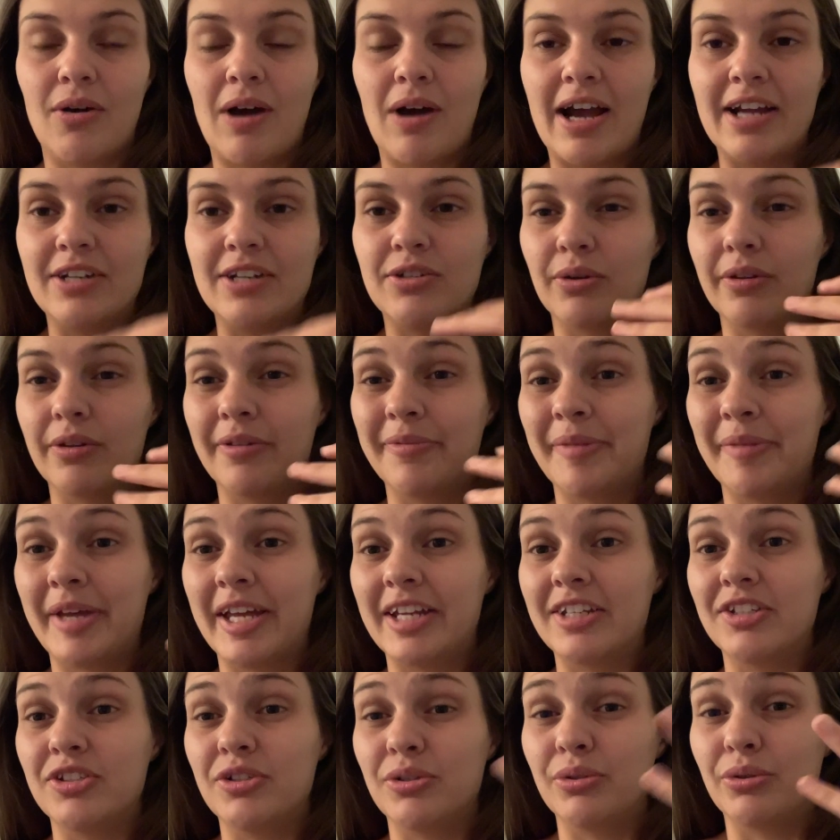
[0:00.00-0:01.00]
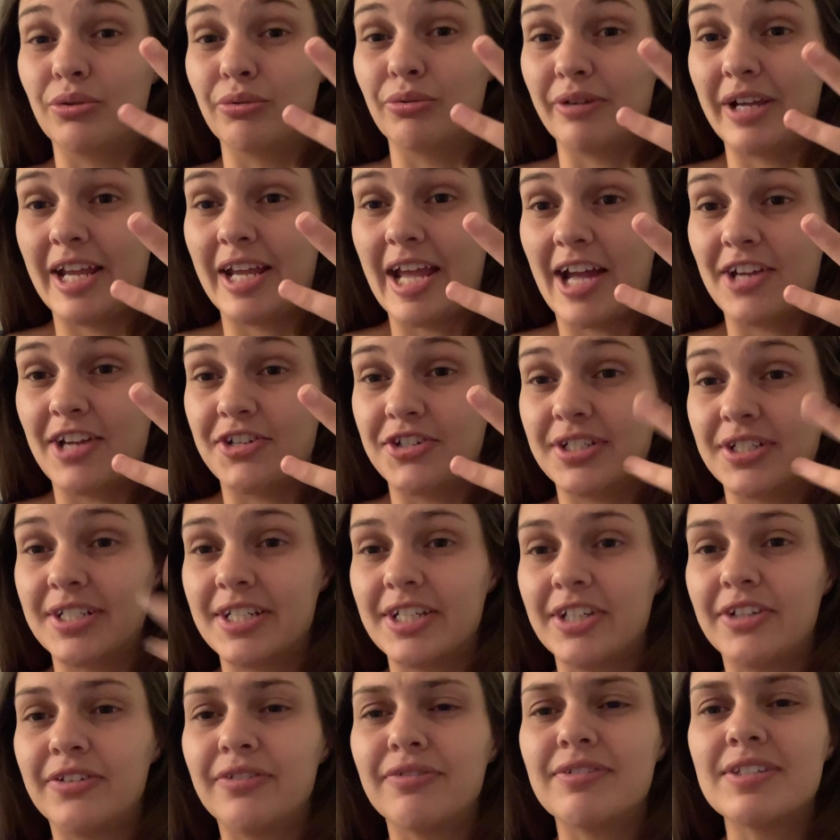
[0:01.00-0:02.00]
I told them they had to do 3
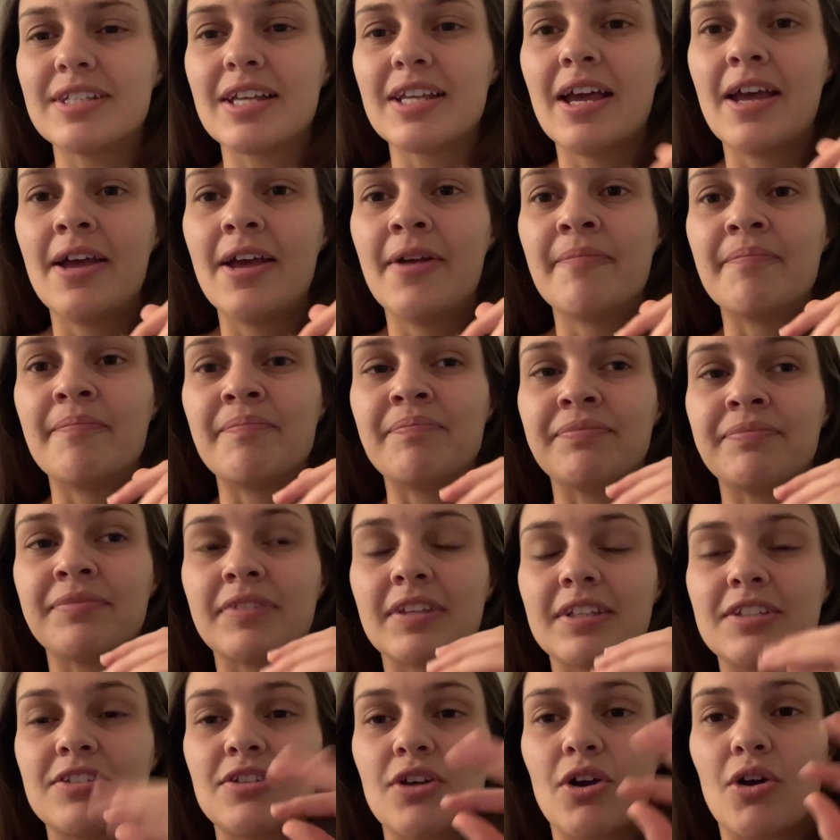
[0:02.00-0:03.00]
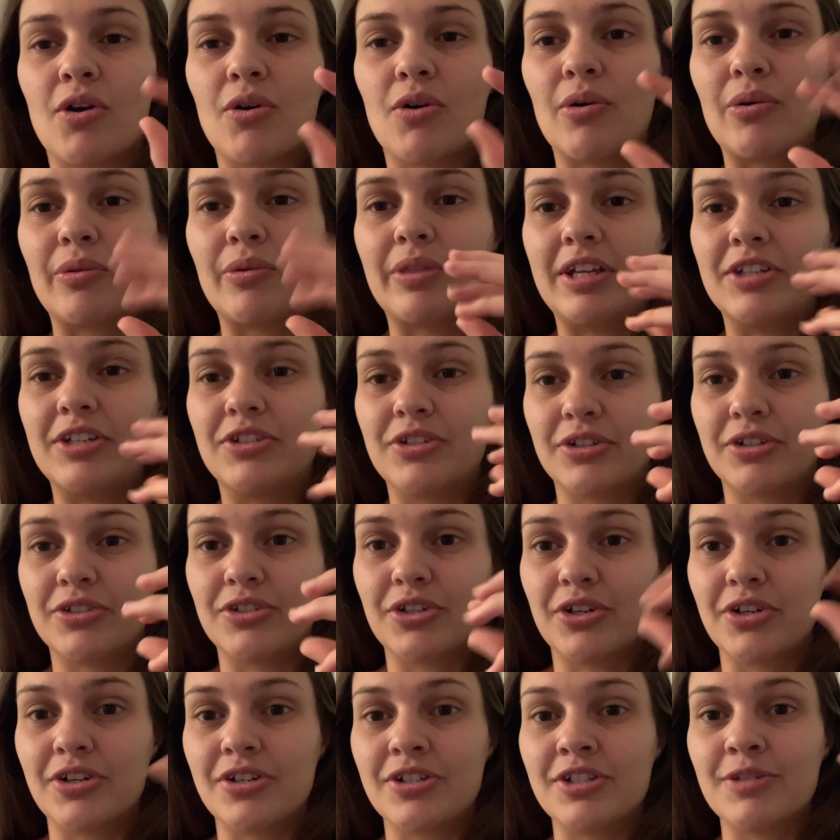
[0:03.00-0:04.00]
adjectives. So they took
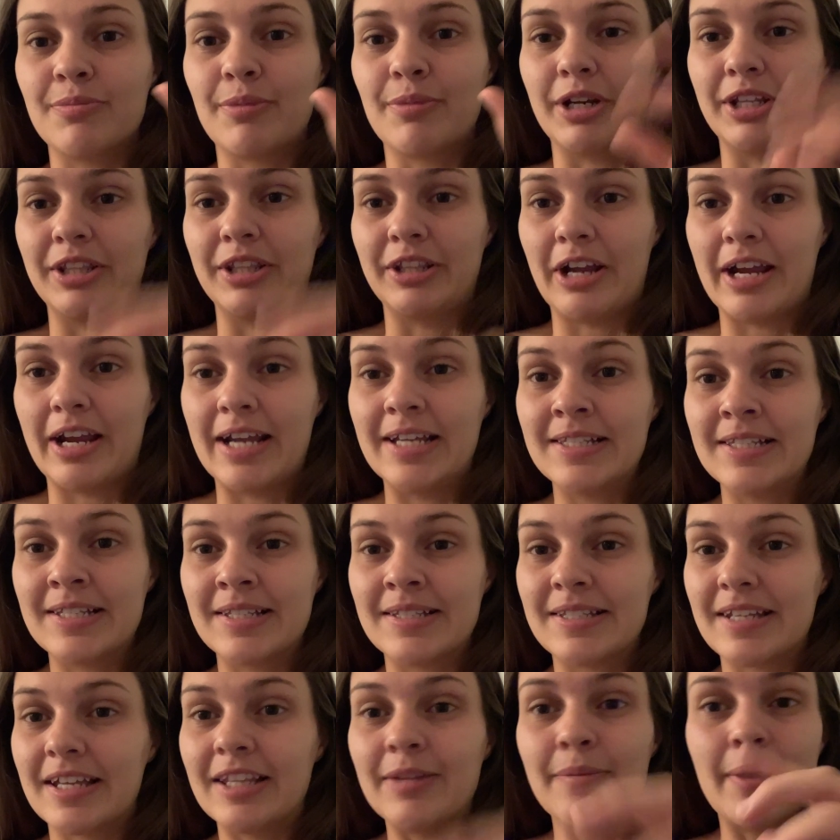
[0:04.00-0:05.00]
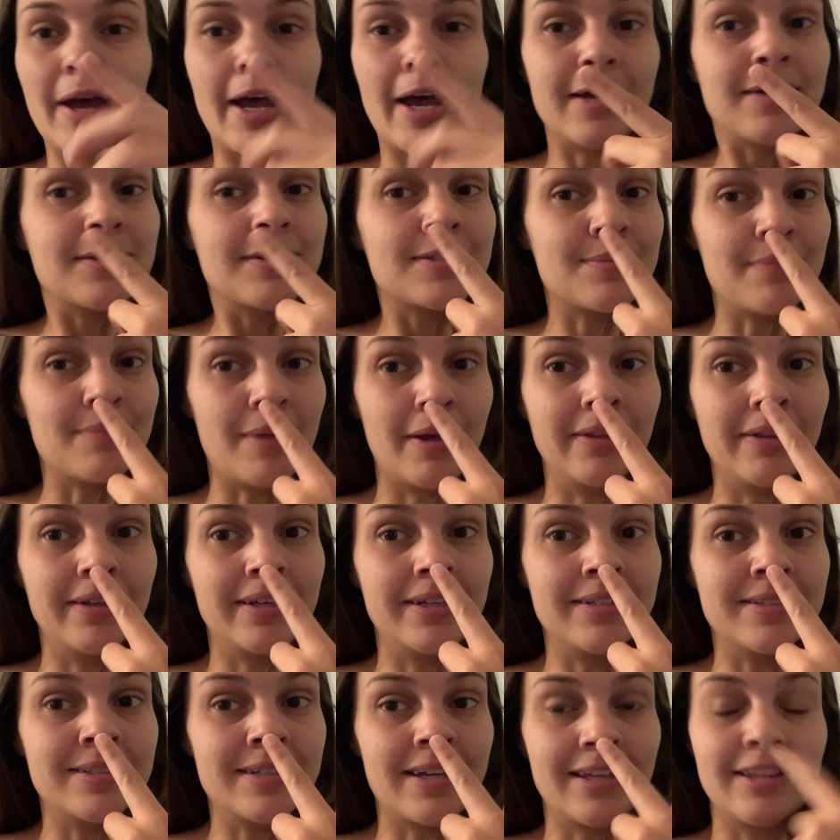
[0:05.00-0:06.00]
turns putting their hands inside the bag, smelling
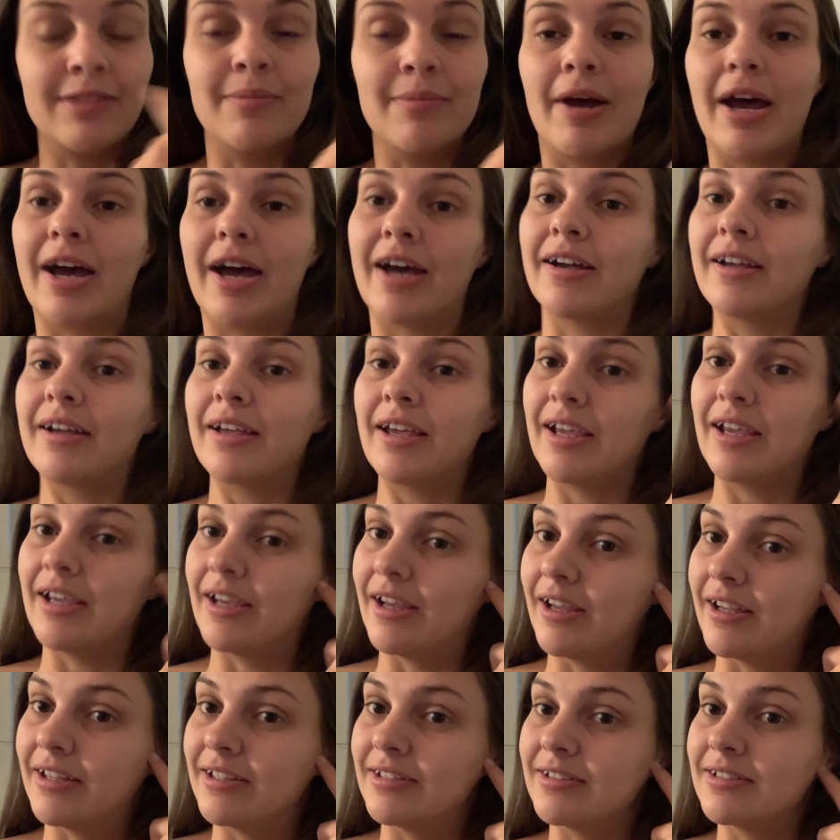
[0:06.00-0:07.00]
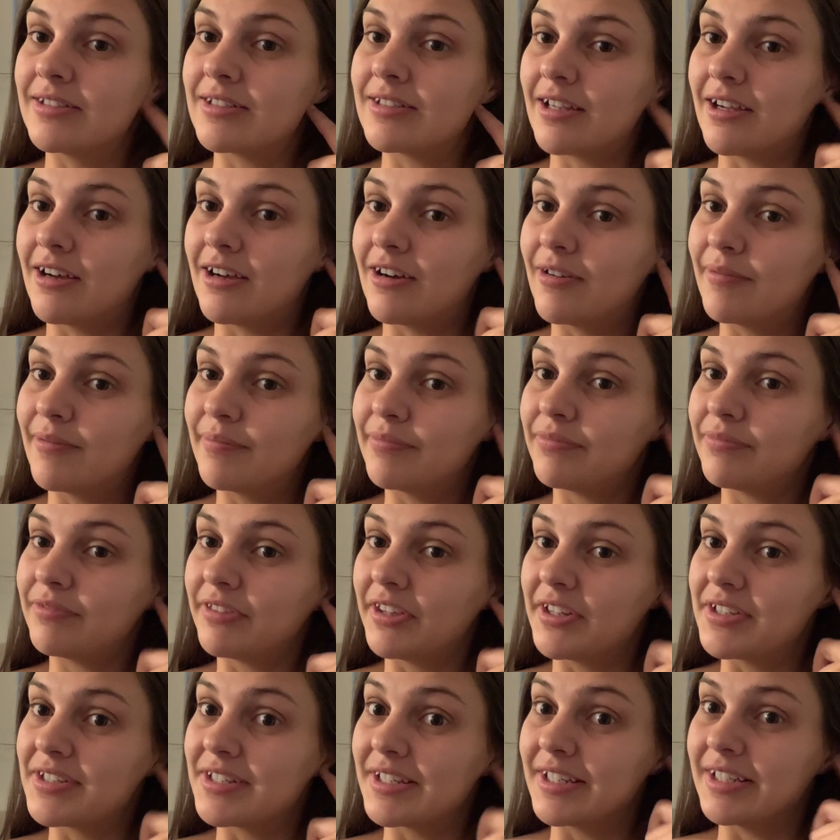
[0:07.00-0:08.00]
inside the bag, and
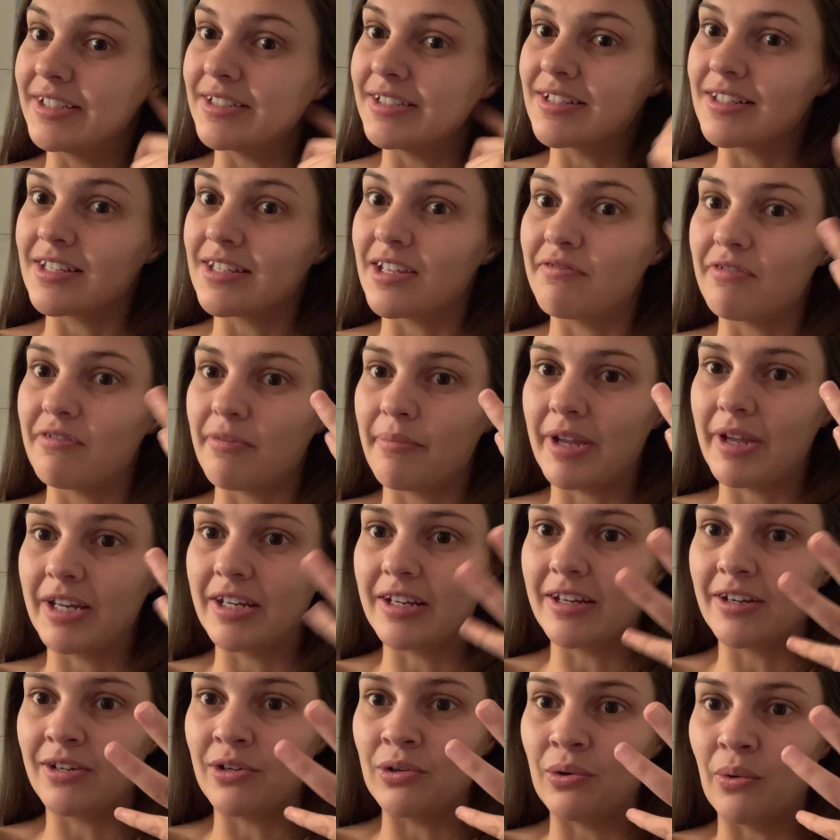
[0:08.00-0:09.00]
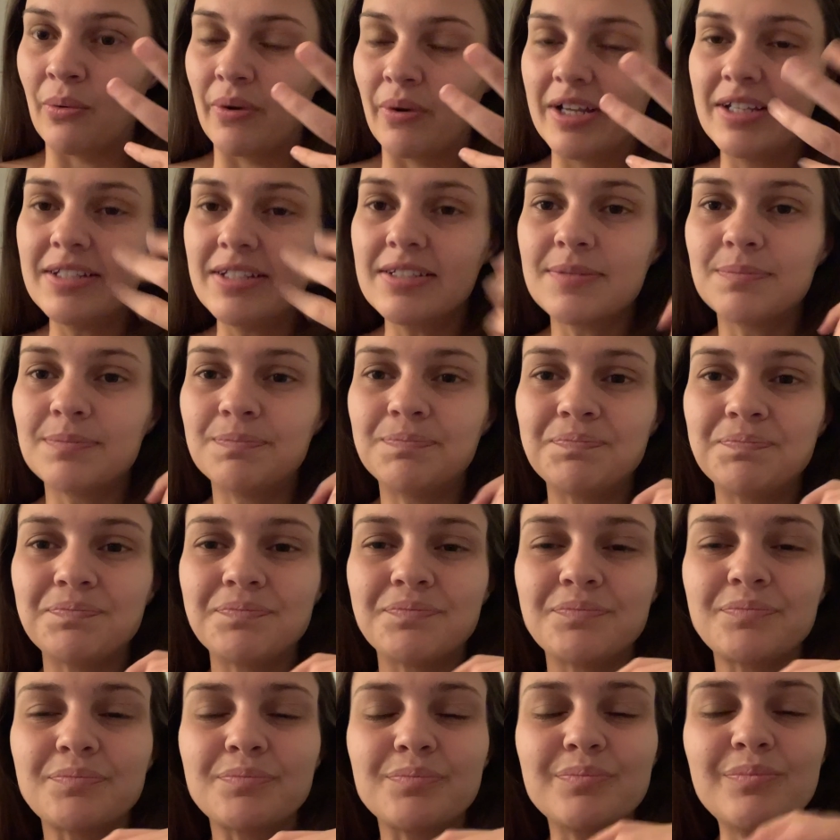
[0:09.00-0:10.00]
listening to see if it made any noise.
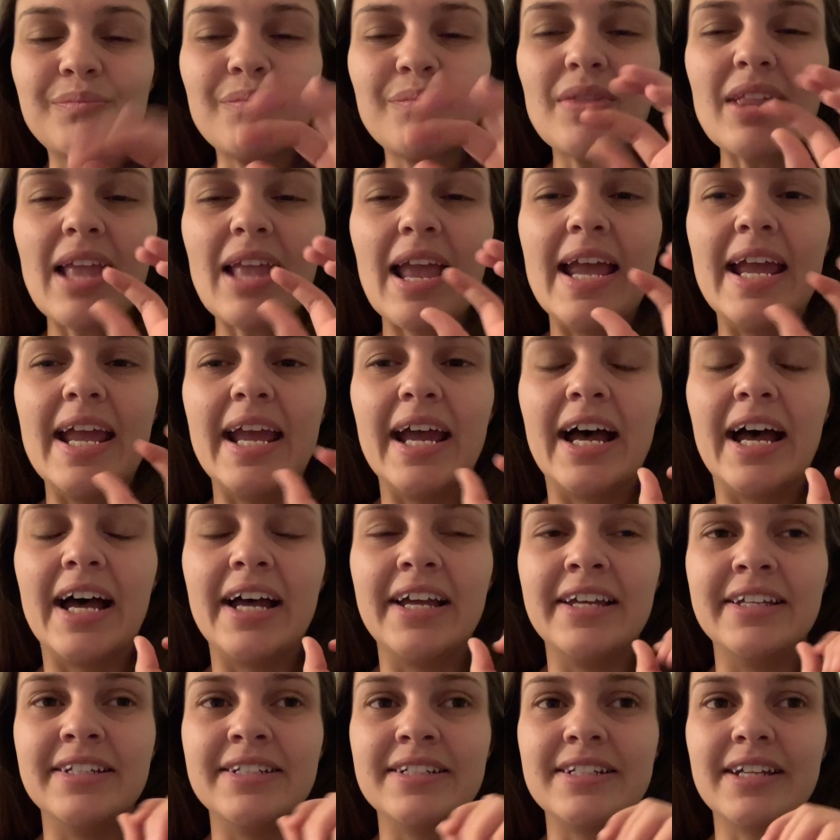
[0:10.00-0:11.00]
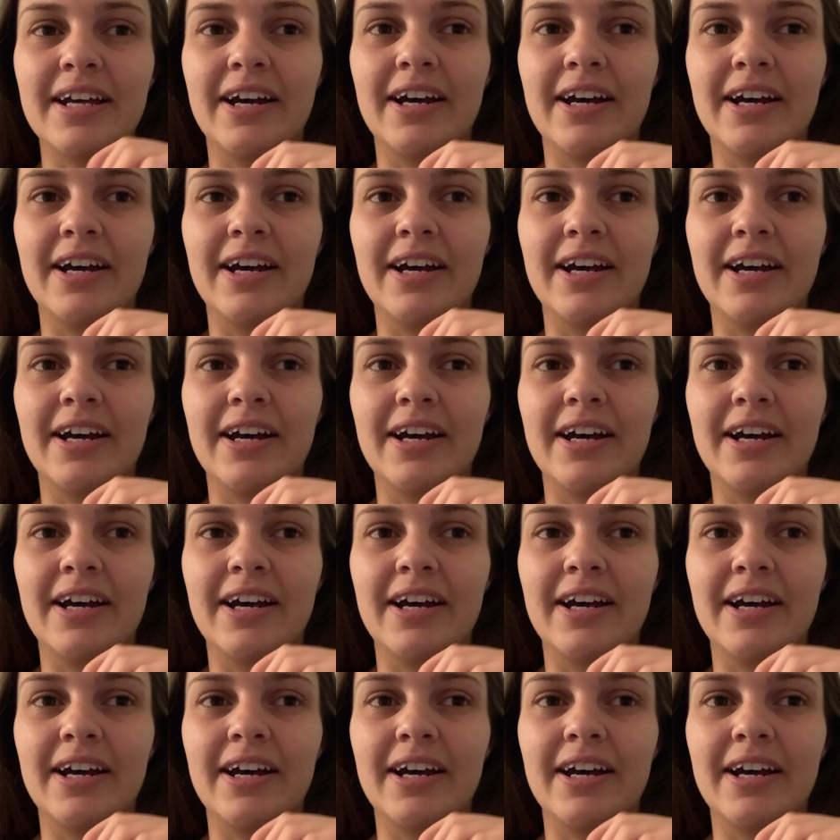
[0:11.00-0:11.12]
And